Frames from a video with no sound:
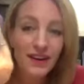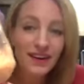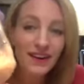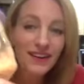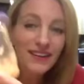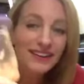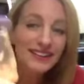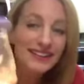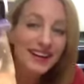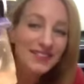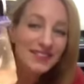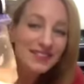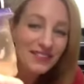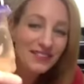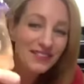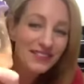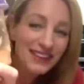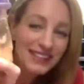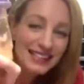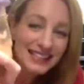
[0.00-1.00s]
hold it up so
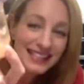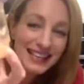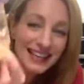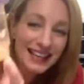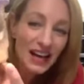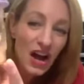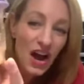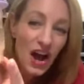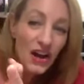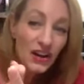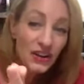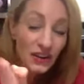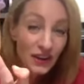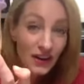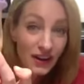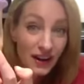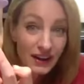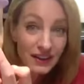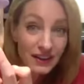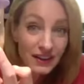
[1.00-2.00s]
everyone can see, your
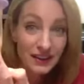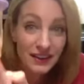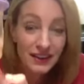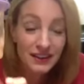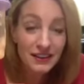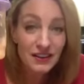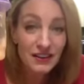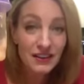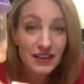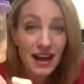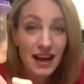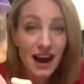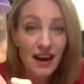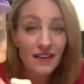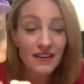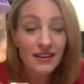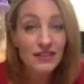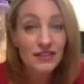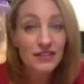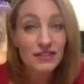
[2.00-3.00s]
onion, your
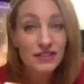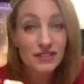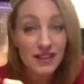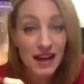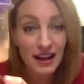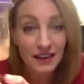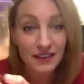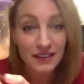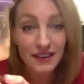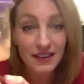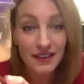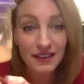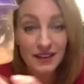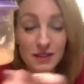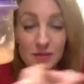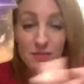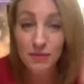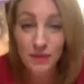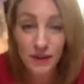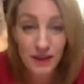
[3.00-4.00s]
carrot, and your celery.
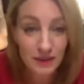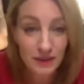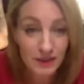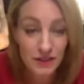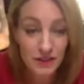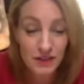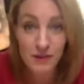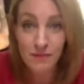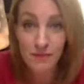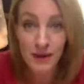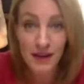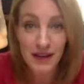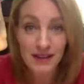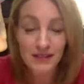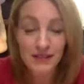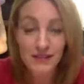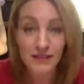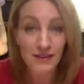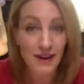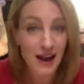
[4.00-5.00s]
That's pretty much the
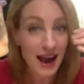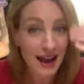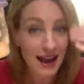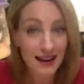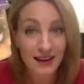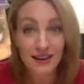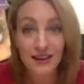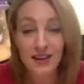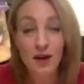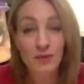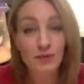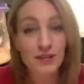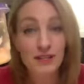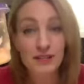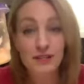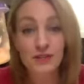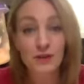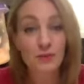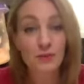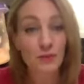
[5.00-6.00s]
base to any yummy
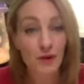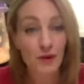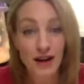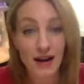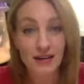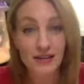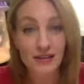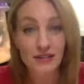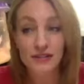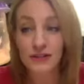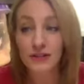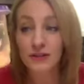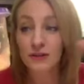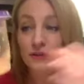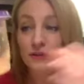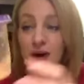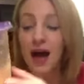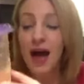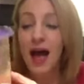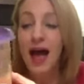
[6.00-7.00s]
soup or any
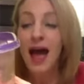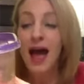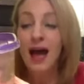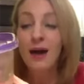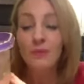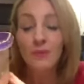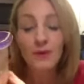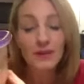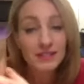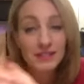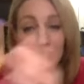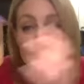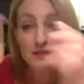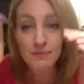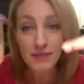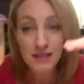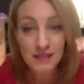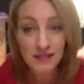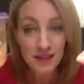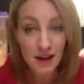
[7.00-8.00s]
stew. And once it's
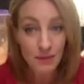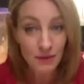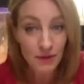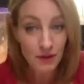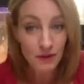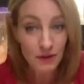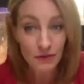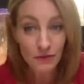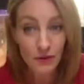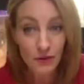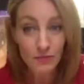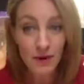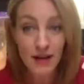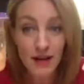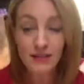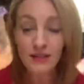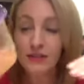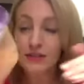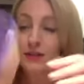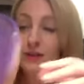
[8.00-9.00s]
minced up in the food
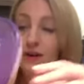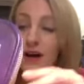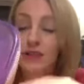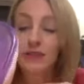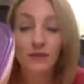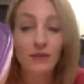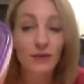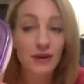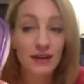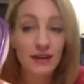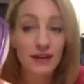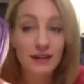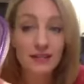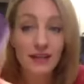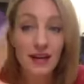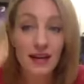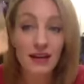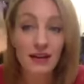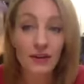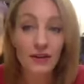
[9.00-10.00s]
processor, I threw it in a
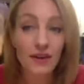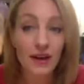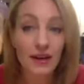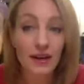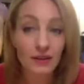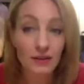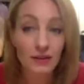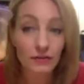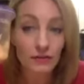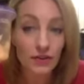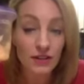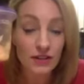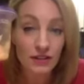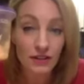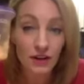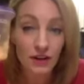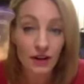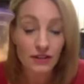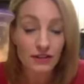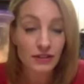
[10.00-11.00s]
container right in the
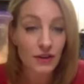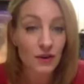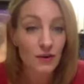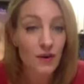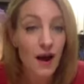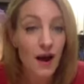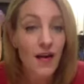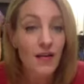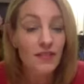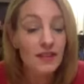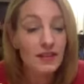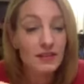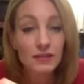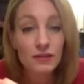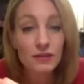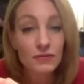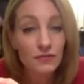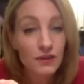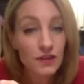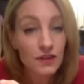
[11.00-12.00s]
freezer. So these
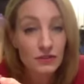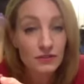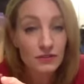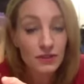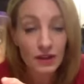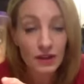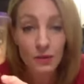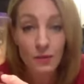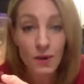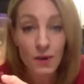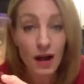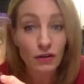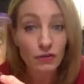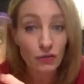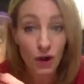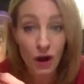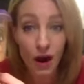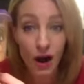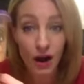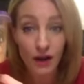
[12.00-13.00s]
will freeze really well
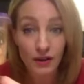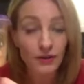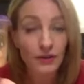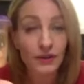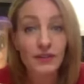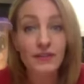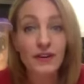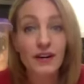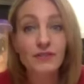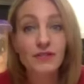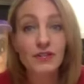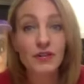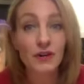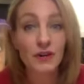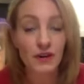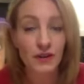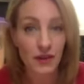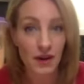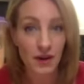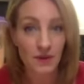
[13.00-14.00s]
raw. You don't even have to cook
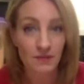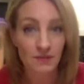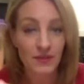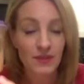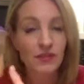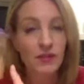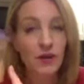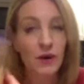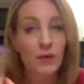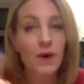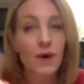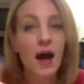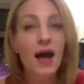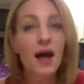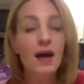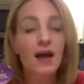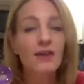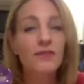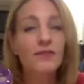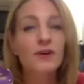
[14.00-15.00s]
them. So
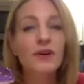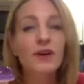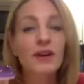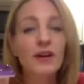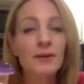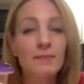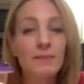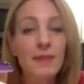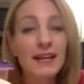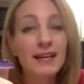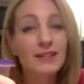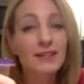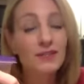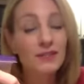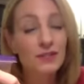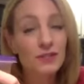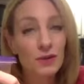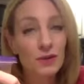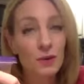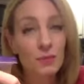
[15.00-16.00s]
if you're going to make a
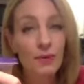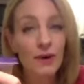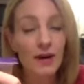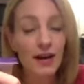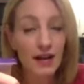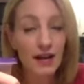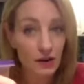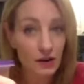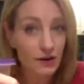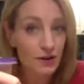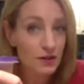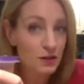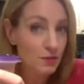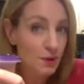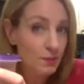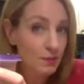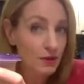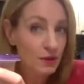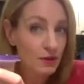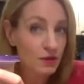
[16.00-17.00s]
soup, what I encourage
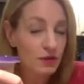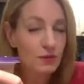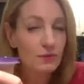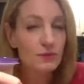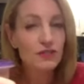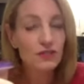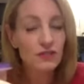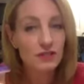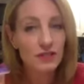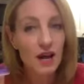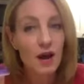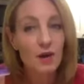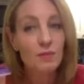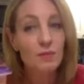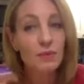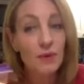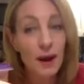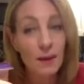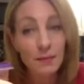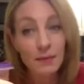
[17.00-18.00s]
people to do is just
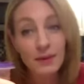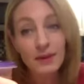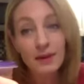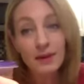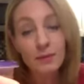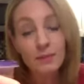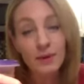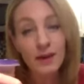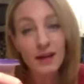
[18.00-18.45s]
prep a little bit